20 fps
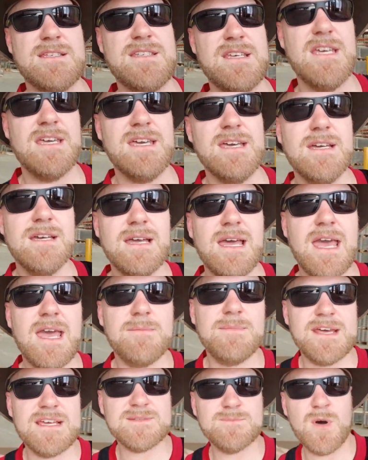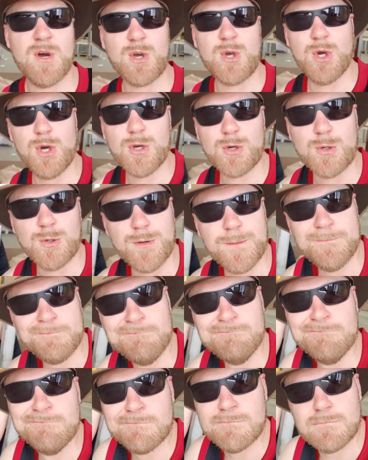see, MD's my Google.
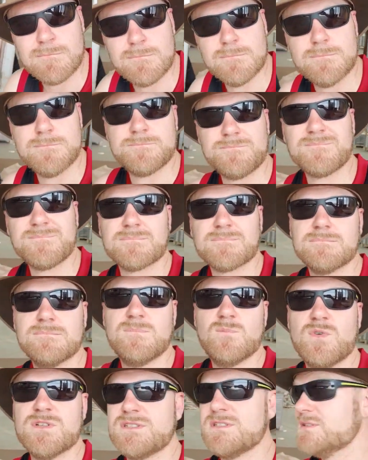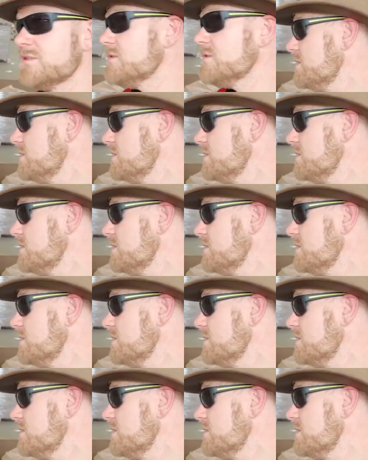What's...